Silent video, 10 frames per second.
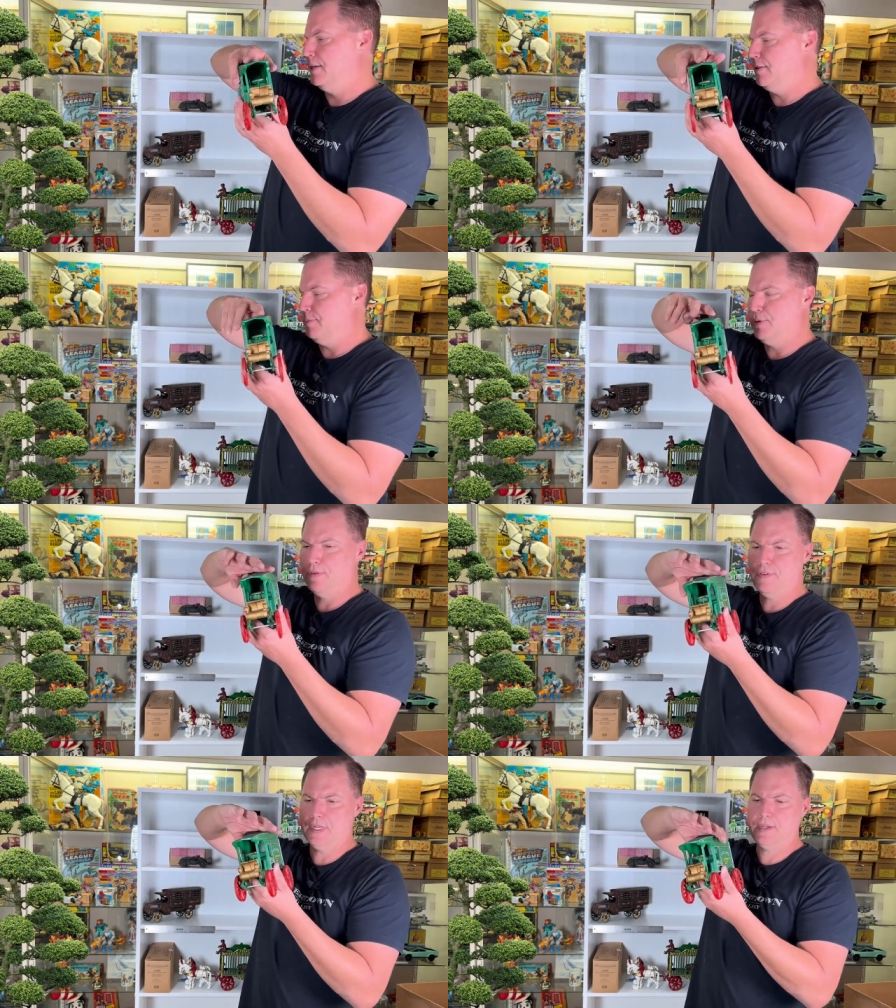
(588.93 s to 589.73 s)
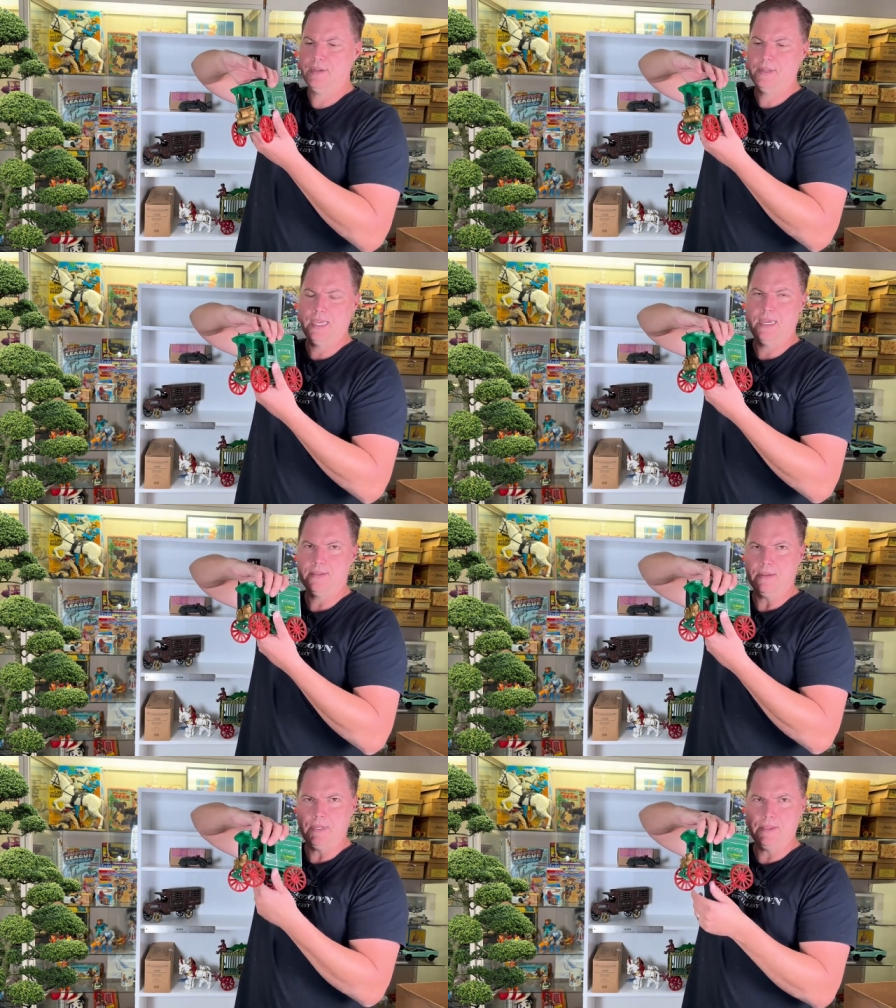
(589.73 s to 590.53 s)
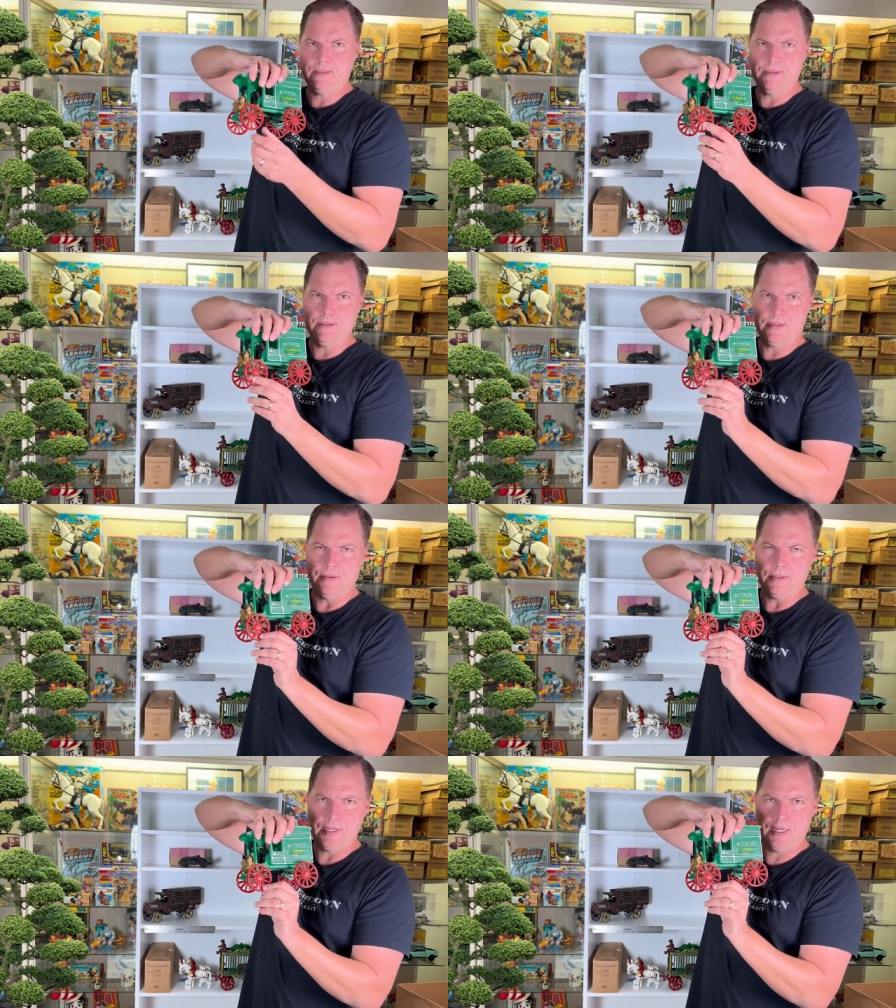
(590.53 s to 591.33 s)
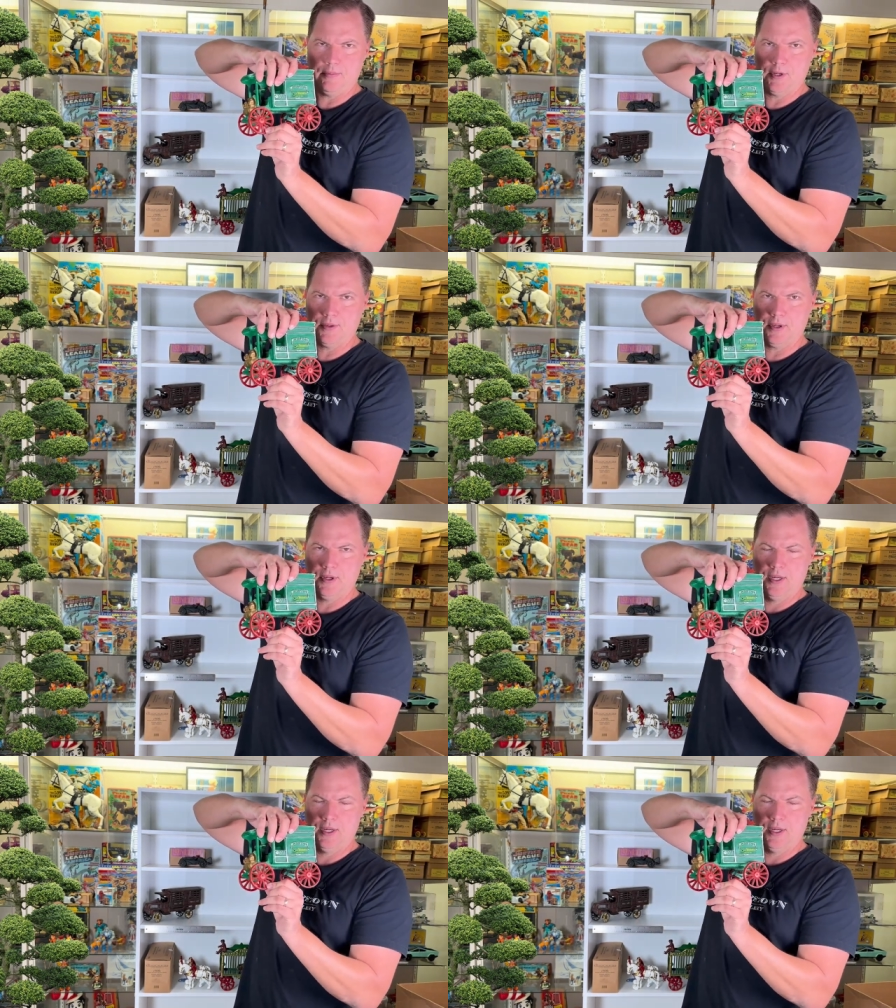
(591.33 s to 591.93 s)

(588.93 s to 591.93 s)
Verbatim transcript: the perfect casting methods as the old timers